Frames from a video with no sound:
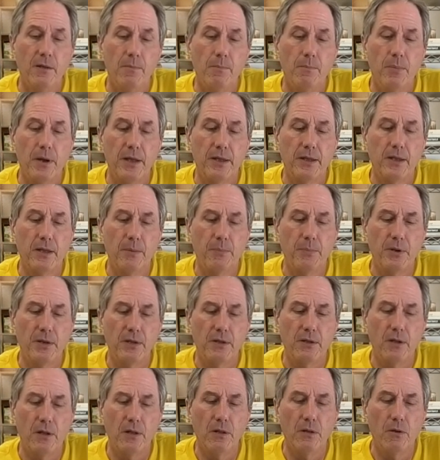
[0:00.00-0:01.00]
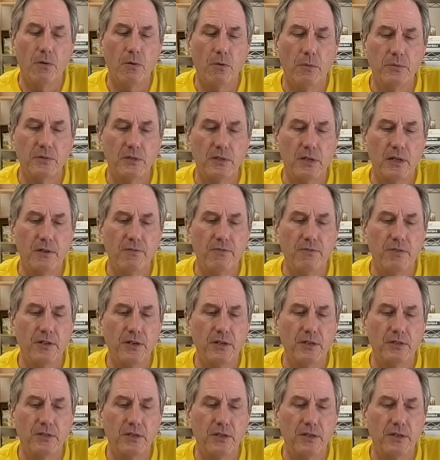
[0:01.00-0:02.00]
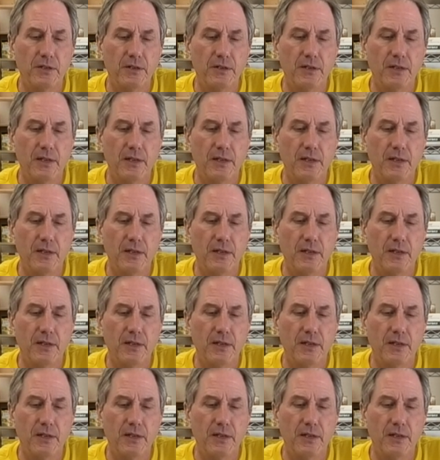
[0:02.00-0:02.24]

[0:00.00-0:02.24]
by a company called Homestead Finishing.